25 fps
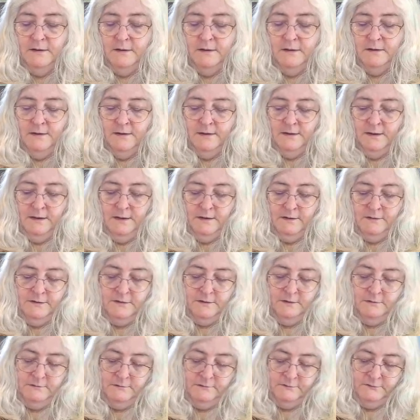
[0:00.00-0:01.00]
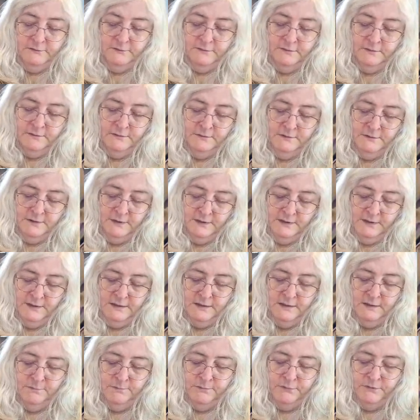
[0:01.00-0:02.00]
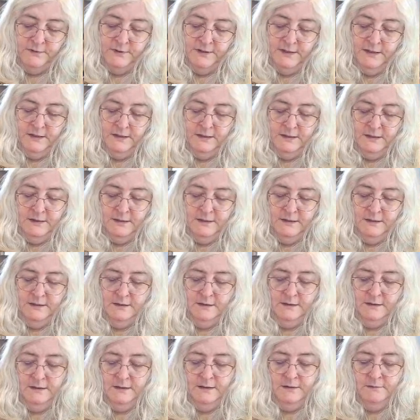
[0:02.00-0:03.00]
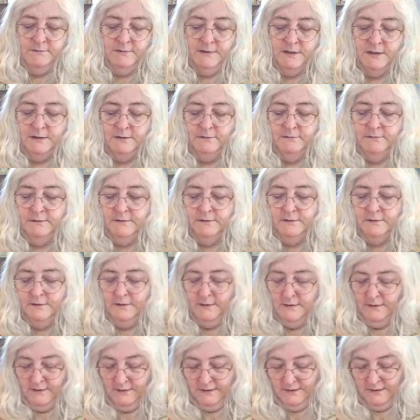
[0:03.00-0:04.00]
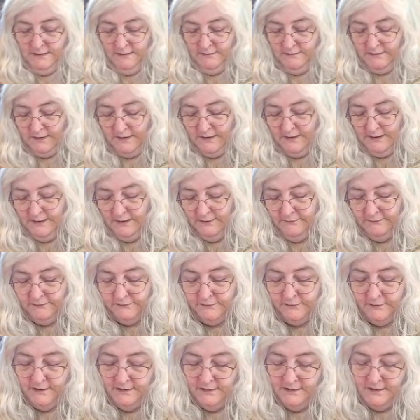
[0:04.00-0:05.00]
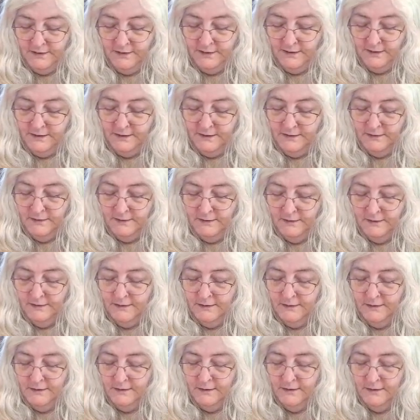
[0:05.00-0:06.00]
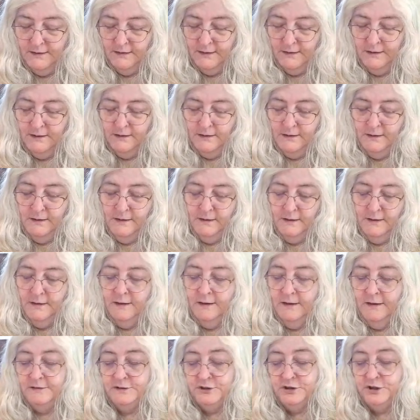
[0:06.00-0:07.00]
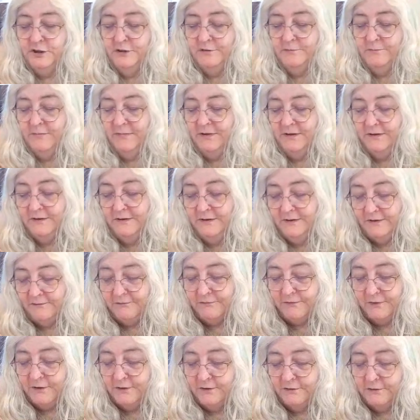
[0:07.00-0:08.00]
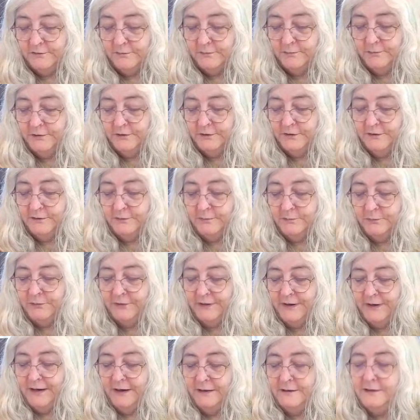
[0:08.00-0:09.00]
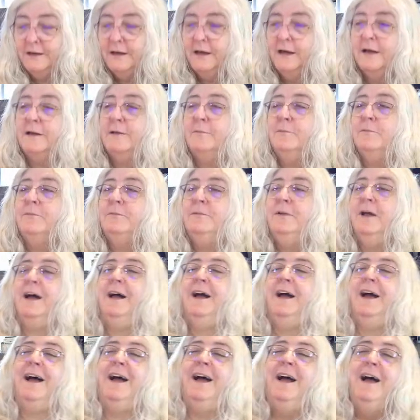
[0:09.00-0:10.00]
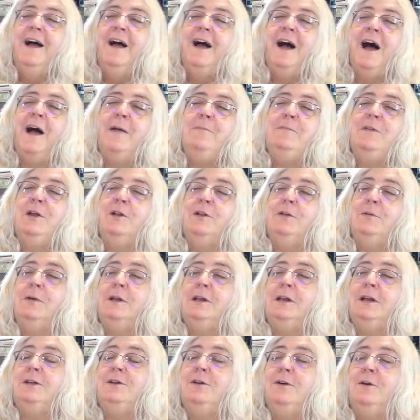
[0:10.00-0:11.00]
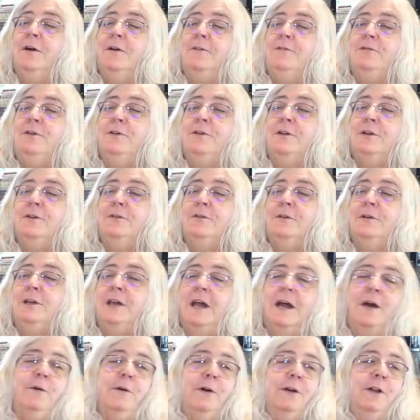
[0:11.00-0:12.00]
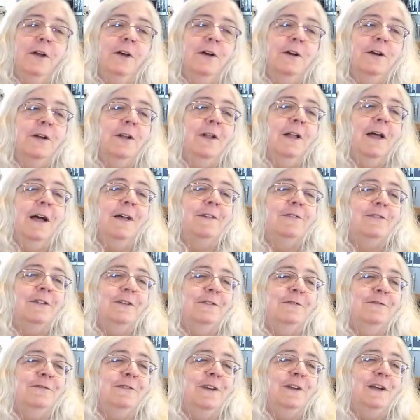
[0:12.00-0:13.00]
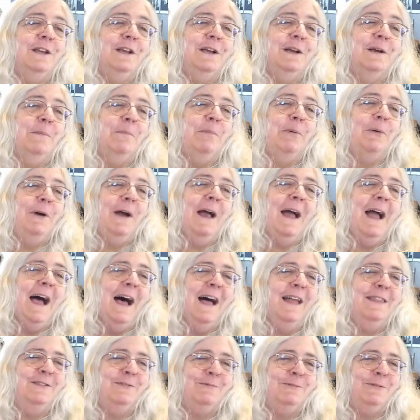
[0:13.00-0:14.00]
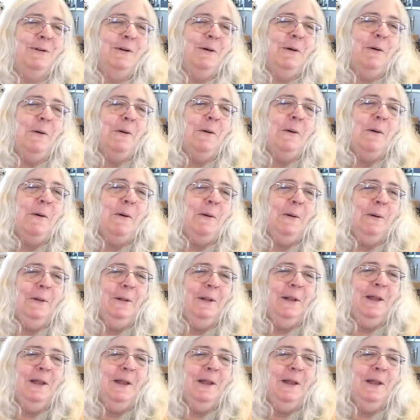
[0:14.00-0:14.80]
Get those lined up right. There we go. Okay, let's try that again. It shouldn't be difficult to put in a brad. I'm the only one I know of who can do an hour-long class on feeding a brad through a hole.